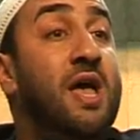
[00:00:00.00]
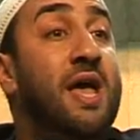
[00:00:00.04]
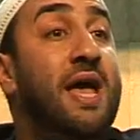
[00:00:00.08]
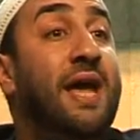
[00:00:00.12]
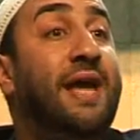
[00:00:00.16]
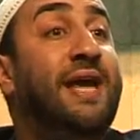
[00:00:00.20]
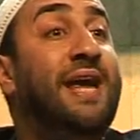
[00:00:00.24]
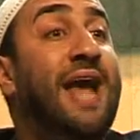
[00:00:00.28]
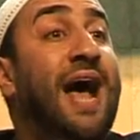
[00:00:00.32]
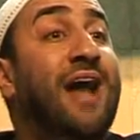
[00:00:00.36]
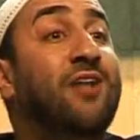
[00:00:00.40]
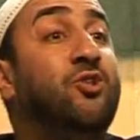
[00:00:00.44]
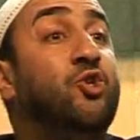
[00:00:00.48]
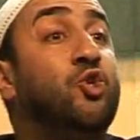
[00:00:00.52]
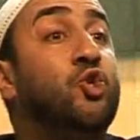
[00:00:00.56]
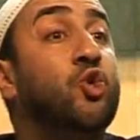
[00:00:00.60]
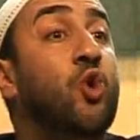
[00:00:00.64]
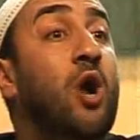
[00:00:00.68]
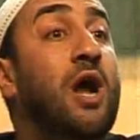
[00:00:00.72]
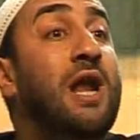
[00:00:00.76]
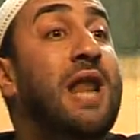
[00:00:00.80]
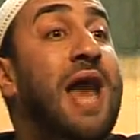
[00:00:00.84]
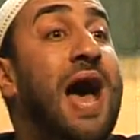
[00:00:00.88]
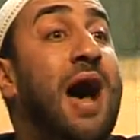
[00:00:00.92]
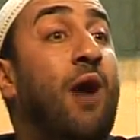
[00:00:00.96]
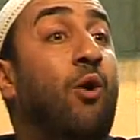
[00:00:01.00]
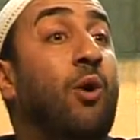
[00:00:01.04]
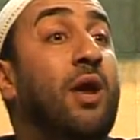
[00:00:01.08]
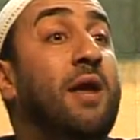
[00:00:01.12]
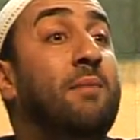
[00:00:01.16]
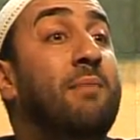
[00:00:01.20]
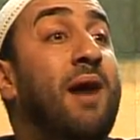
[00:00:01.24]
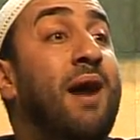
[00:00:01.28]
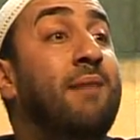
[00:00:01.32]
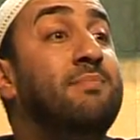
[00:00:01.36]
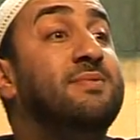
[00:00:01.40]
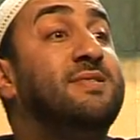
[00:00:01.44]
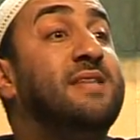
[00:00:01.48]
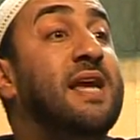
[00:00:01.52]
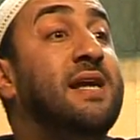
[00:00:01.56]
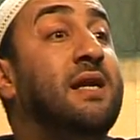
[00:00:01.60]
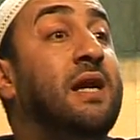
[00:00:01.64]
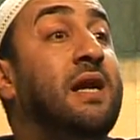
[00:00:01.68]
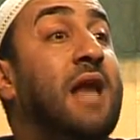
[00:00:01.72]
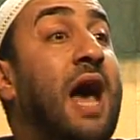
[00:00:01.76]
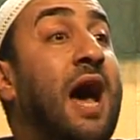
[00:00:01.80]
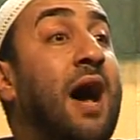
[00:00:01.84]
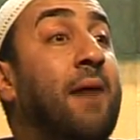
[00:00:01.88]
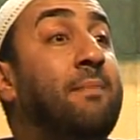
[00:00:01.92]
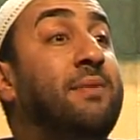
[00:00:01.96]
He had to allow Imam
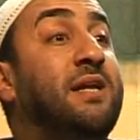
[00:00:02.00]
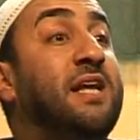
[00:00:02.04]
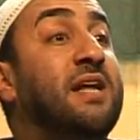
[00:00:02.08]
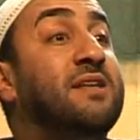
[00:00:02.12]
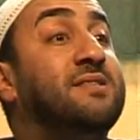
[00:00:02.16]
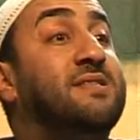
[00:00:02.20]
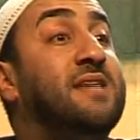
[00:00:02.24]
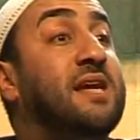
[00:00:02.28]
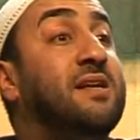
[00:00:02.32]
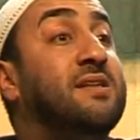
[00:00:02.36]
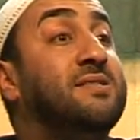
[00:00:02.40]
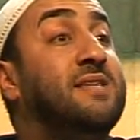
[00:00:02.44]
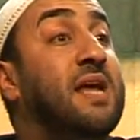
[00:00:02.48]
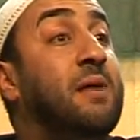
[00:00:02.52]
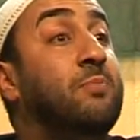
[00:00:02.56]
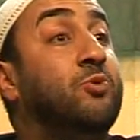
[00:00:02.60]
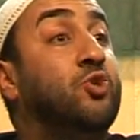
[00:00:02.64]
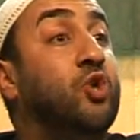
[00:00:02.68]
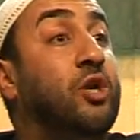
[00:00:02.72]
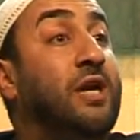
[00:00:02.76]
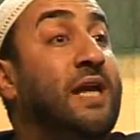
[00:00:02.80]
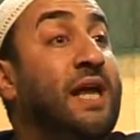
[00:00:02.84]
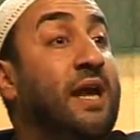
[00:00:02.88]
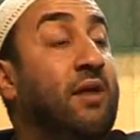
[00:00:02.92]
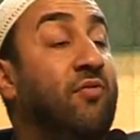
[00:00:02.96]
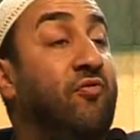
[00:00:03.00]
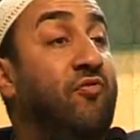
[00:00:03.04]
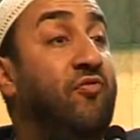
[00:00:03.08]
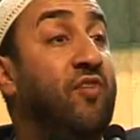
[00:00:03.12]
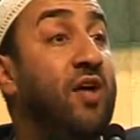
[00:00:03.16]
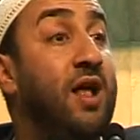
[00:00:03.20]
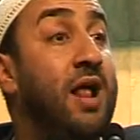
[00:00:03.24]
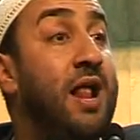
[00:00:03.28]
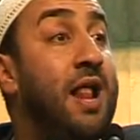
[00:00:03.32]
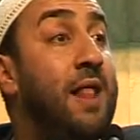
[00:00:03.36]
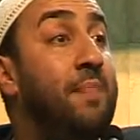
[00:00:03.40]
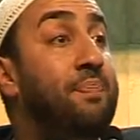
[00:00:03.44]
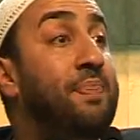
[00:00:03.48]
Zainul Abideen and Sayyida Zainab to leave.